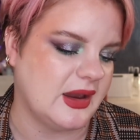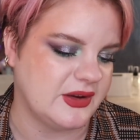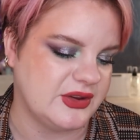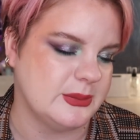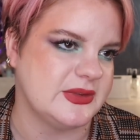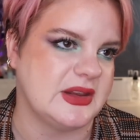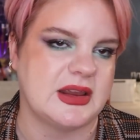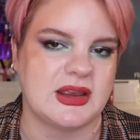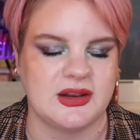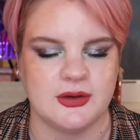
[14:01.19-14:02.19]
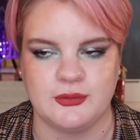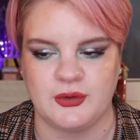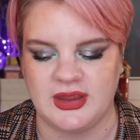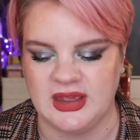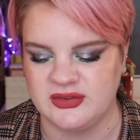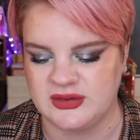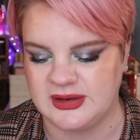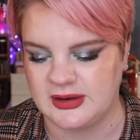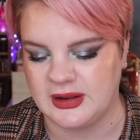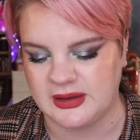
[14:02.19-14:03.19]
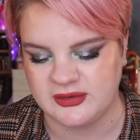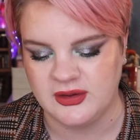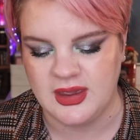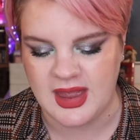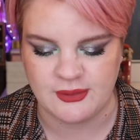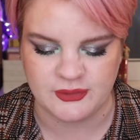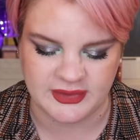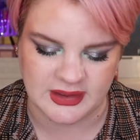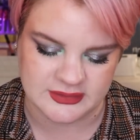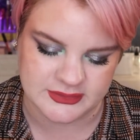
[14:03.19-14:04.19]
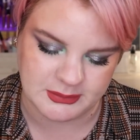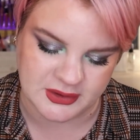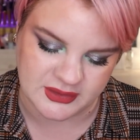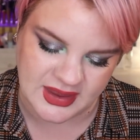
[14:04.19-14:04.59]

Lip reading: items that I kind of forget and neglect everything else. But